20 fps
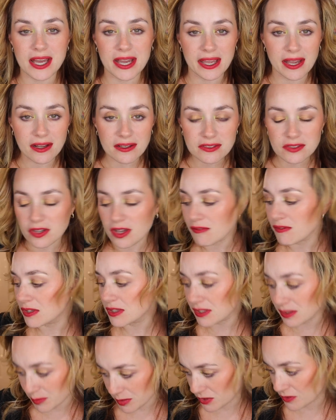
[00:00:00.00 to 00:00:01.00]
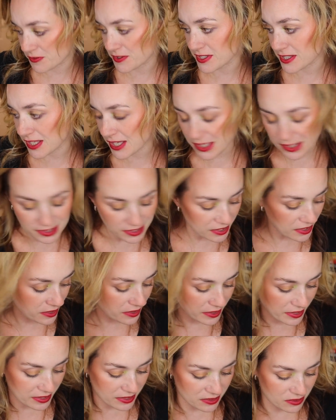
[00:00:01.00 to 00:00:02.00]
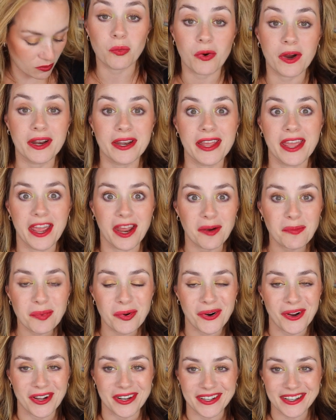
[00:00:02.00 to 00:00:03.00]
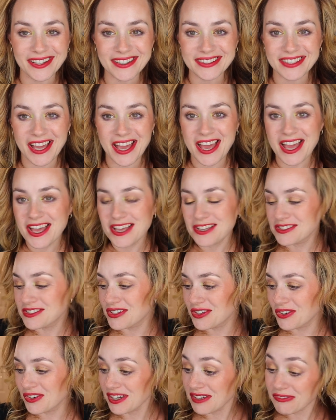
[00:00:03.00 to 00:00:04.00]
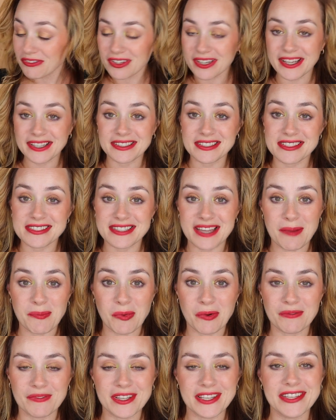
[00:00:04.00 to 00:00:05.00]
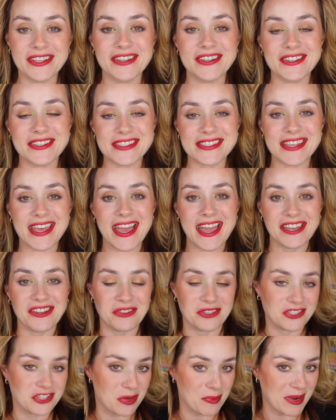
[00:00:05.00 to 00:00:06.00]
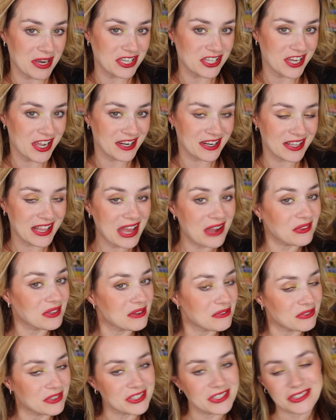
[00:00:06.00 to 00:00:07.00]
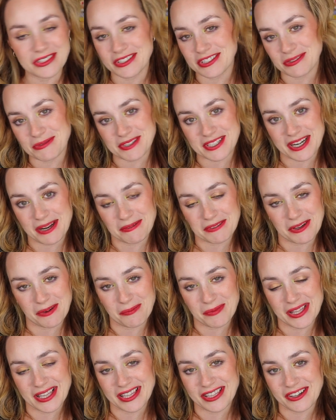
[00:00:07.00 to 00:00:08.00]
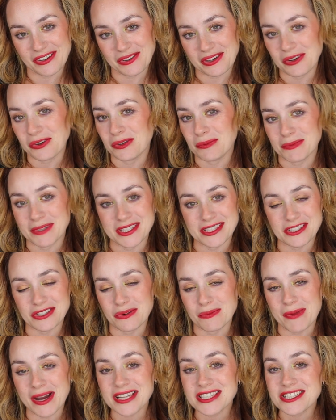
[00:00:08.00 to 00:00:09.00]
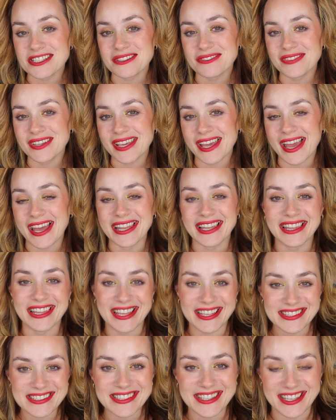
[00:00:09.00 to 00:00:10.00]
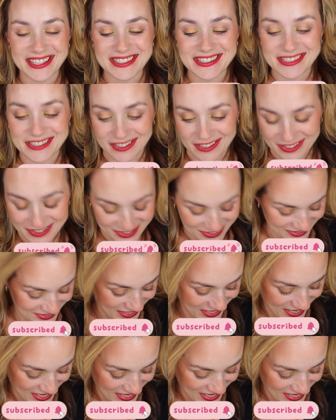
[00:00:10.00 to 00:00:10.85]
I also have a little bit of skincare and one hair product. So if you like this type of videos and you enjoy my channel, I'd love for you to subscribe down below. It would mean so much to me, and let's get started.